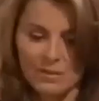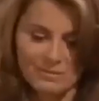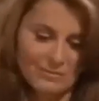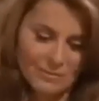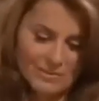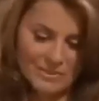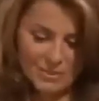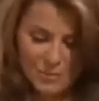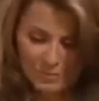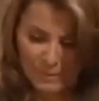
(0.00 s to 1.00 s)
Well, it's
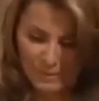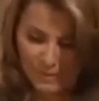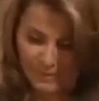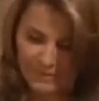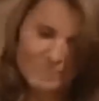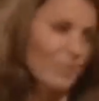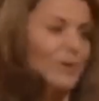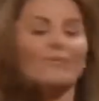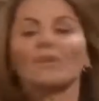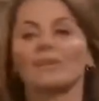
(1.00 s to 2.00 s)
two more people at this
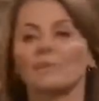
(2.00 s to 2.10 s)
point.